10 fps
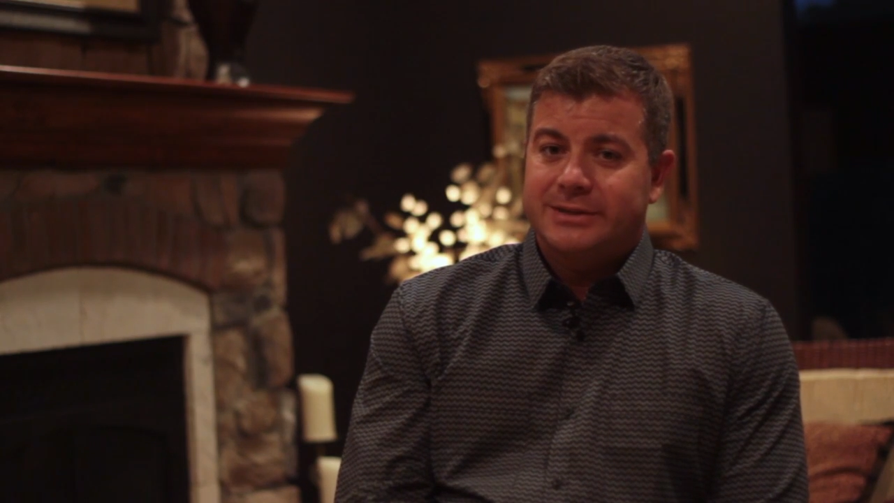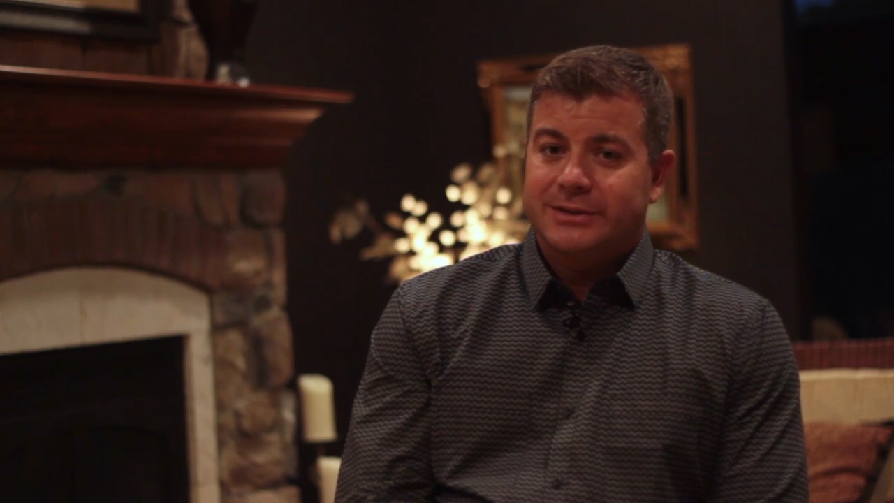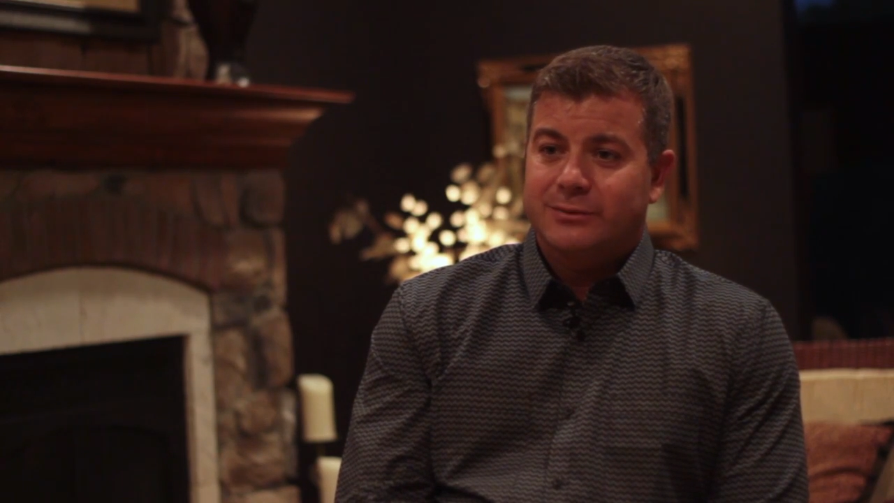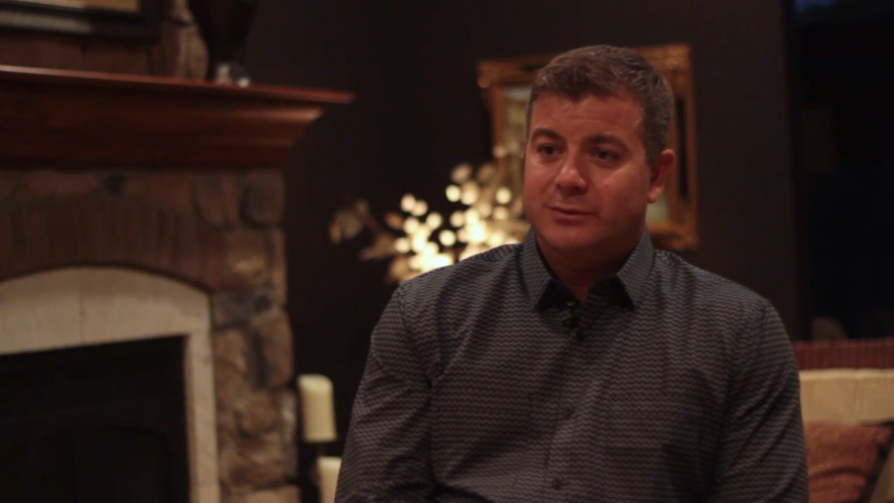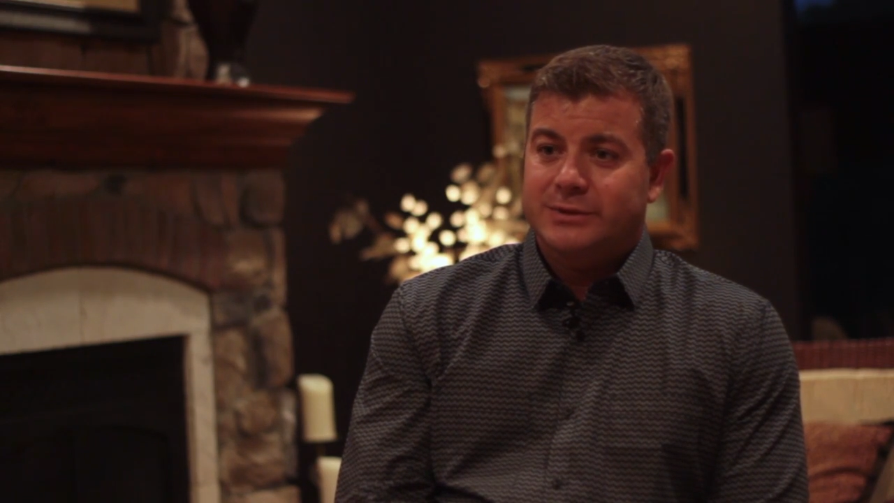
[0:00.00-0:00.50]

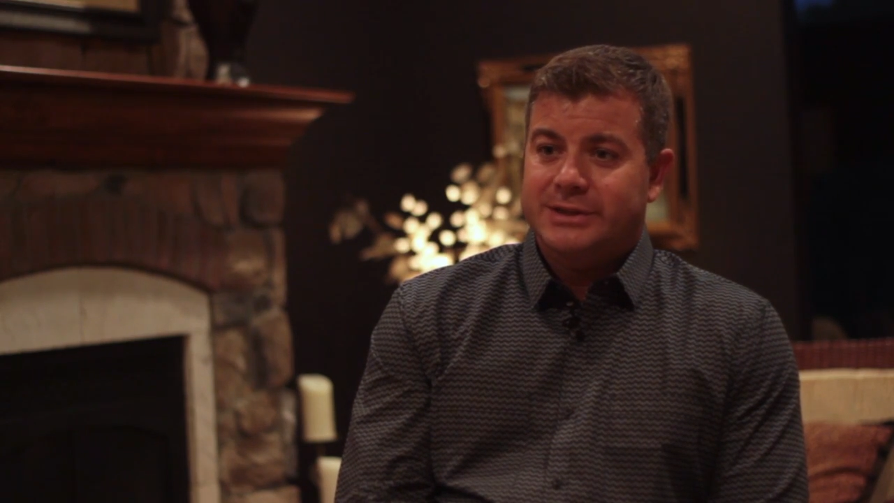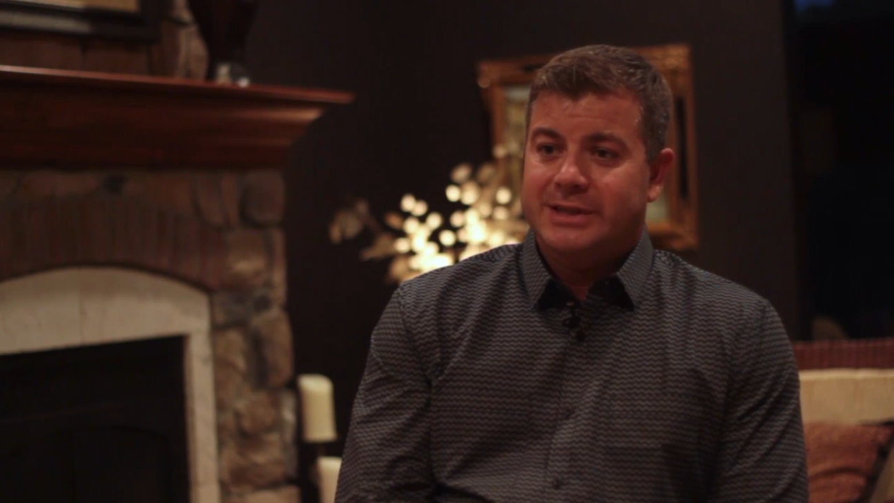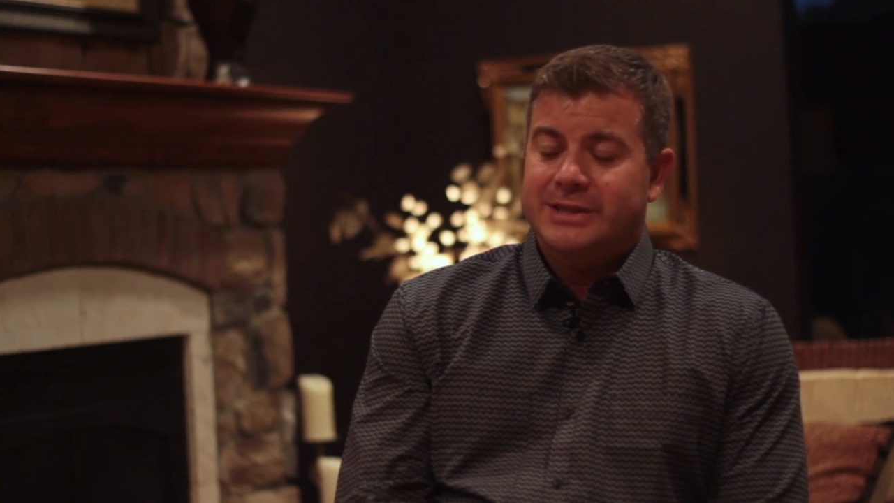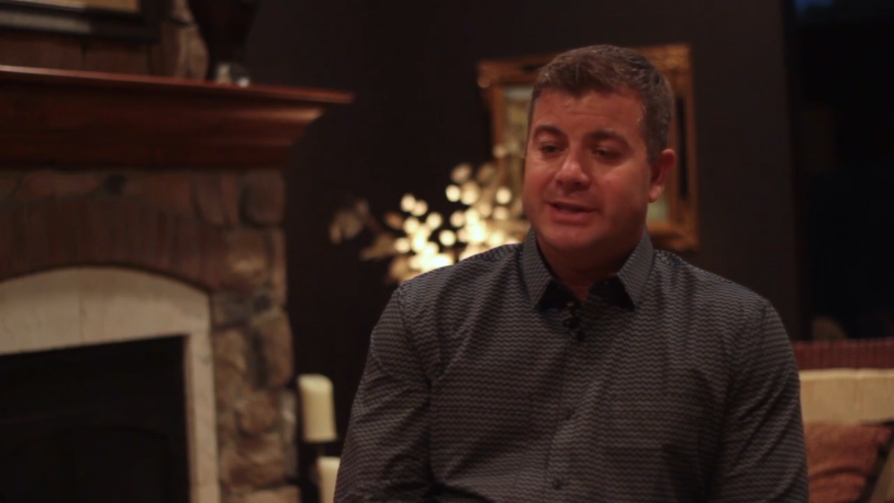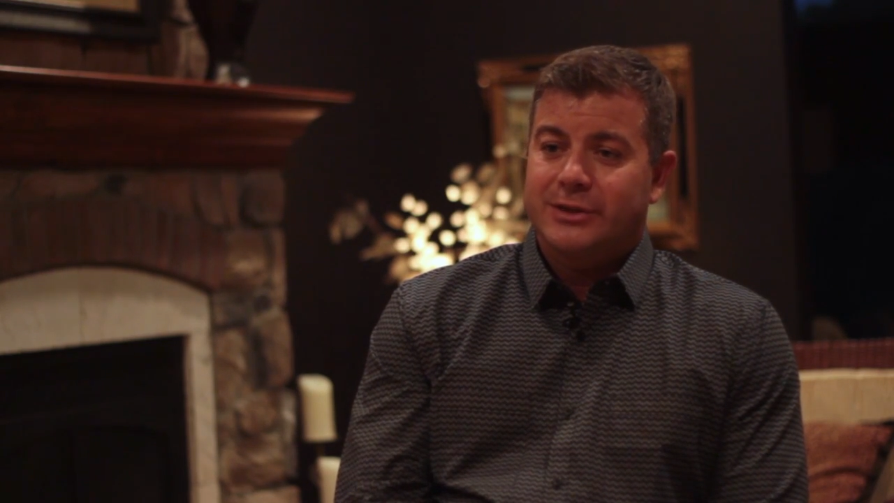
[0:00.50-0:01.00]
to just
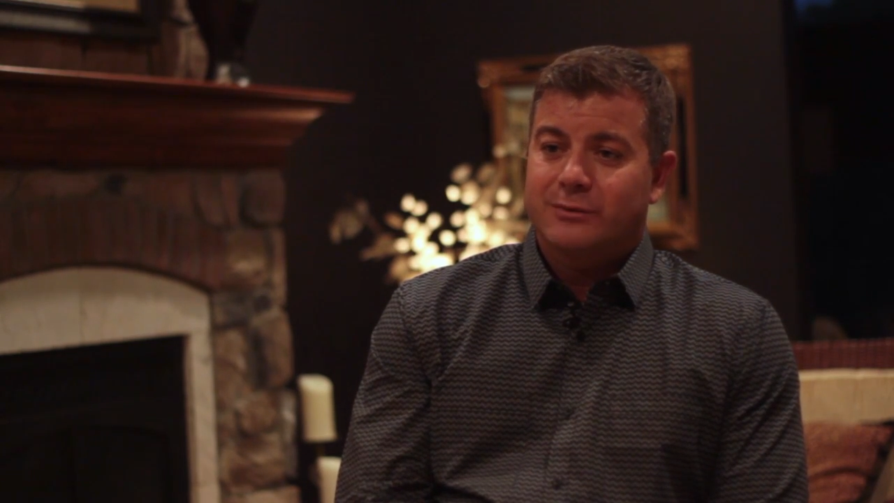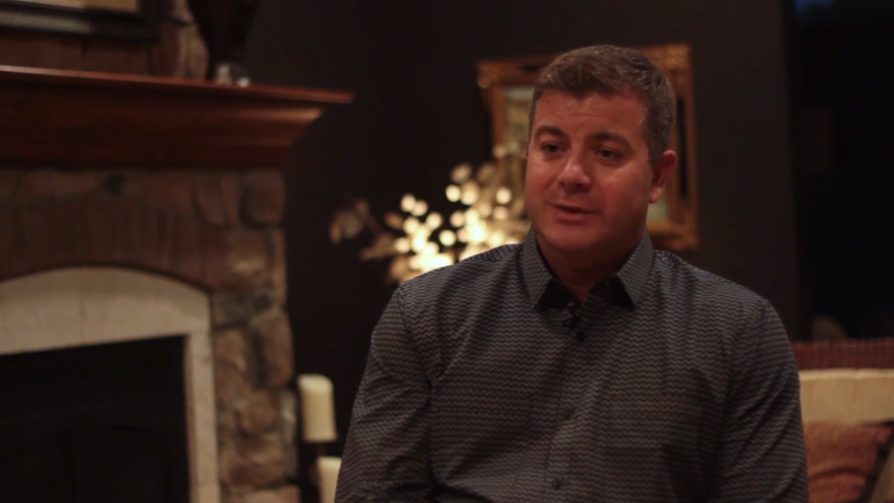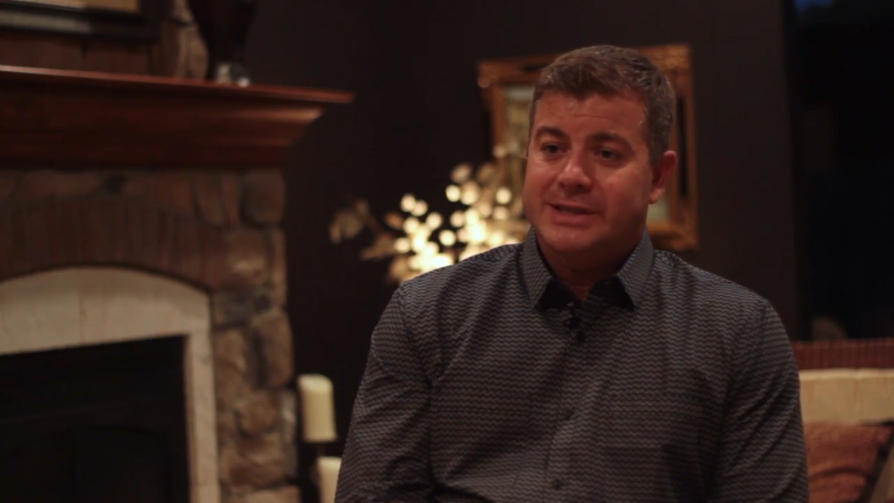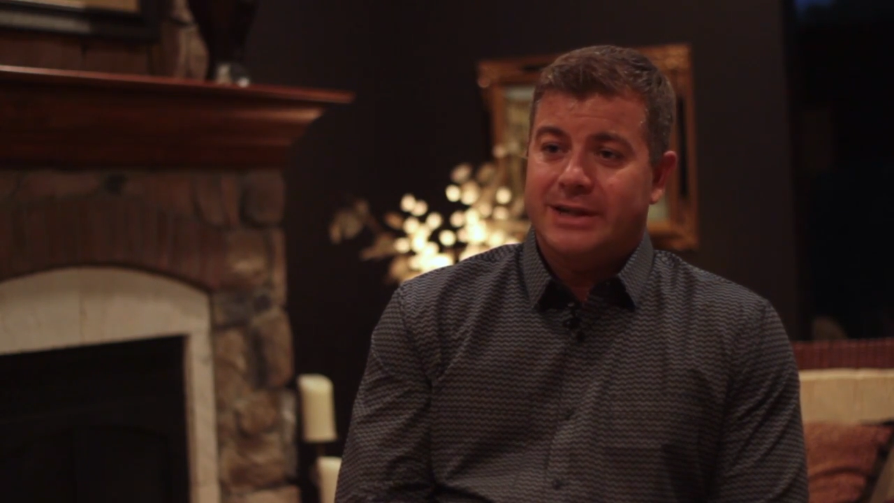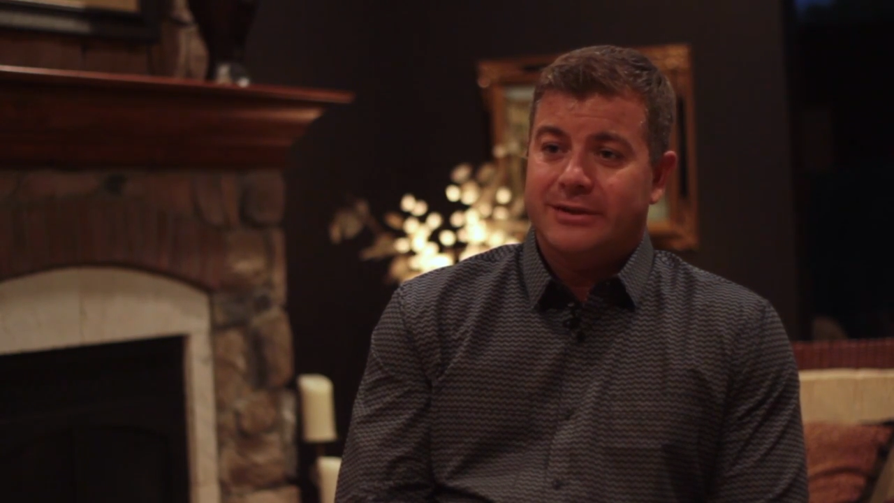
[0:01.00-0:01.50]
continue to
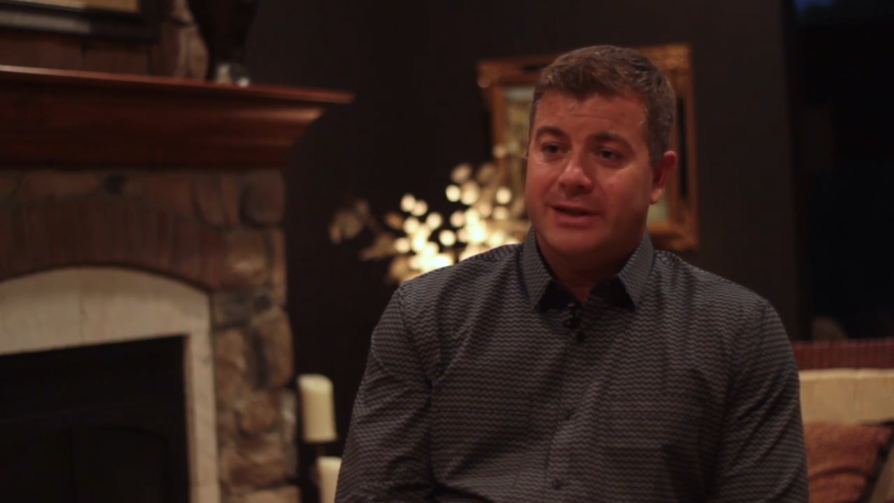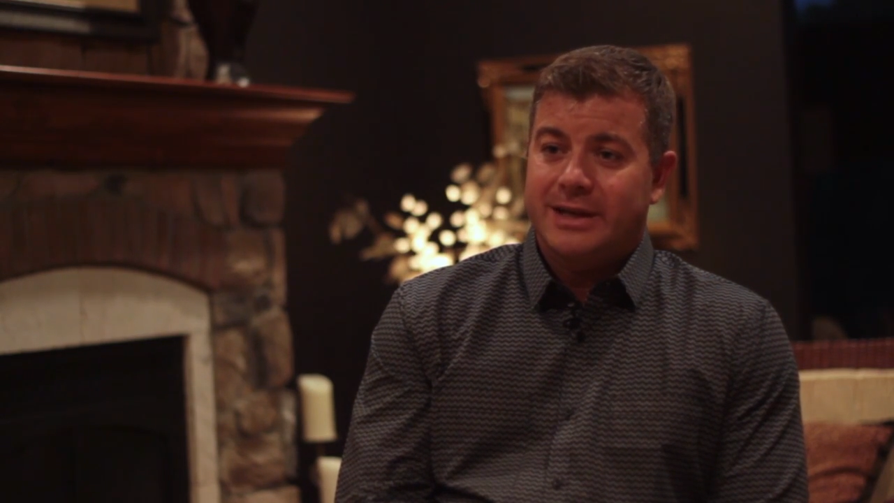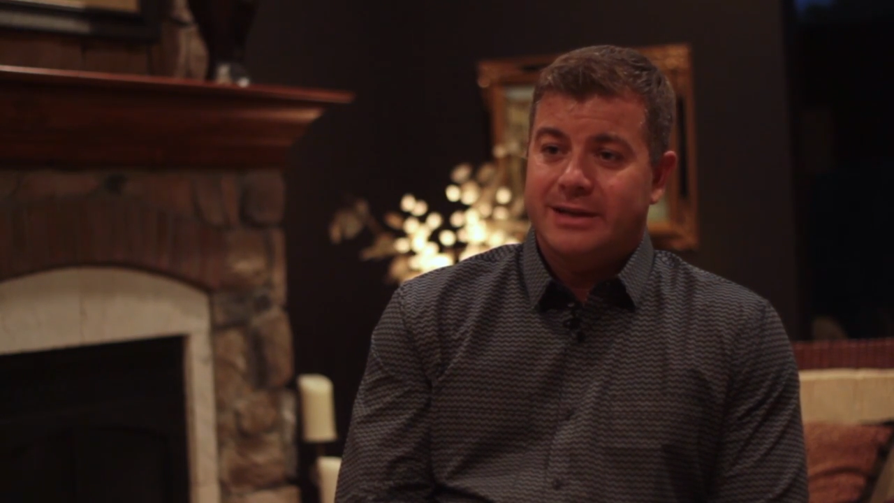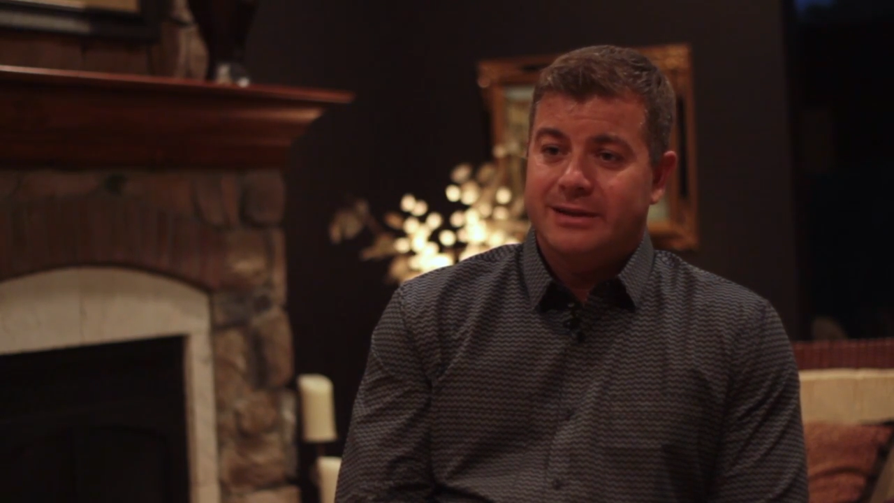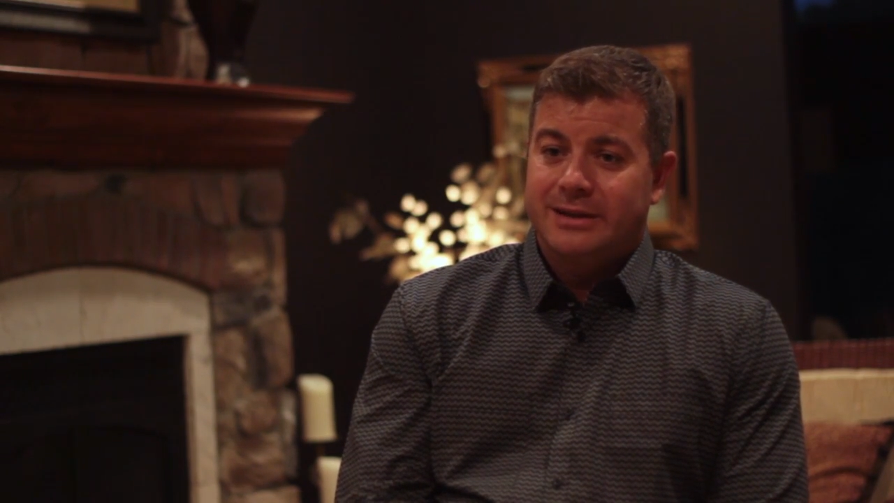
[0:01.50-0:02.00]
reach out
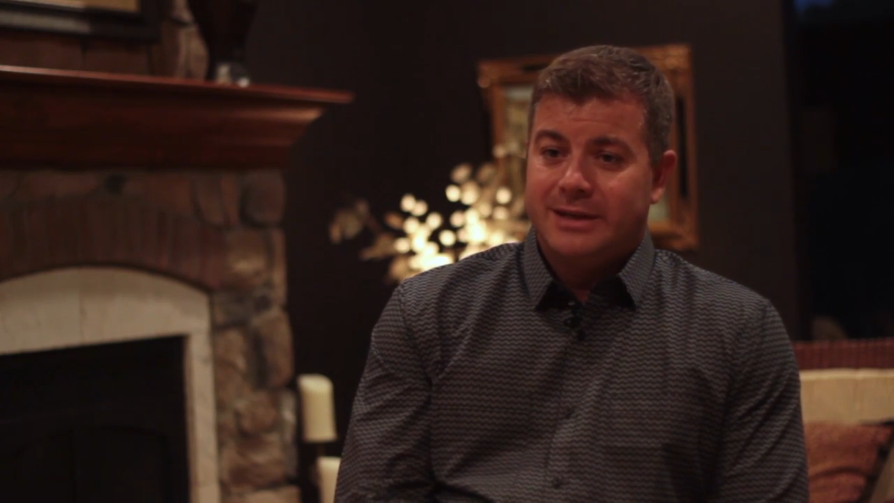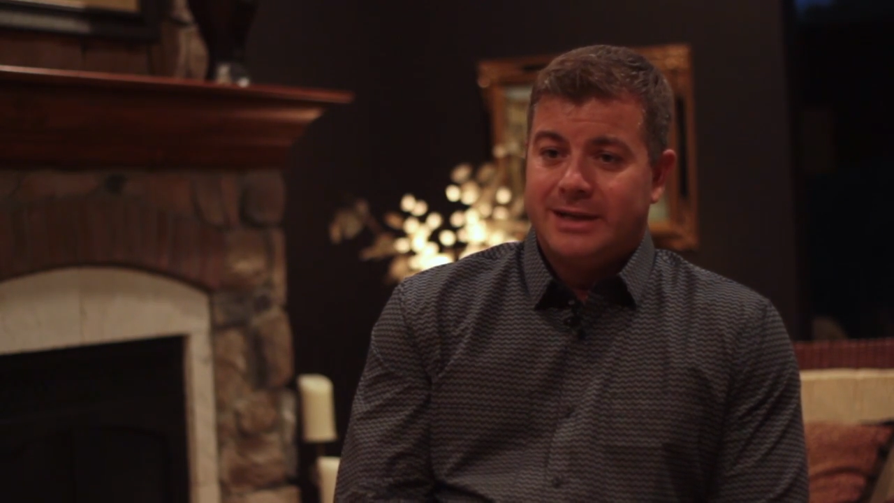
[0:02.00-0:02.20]
and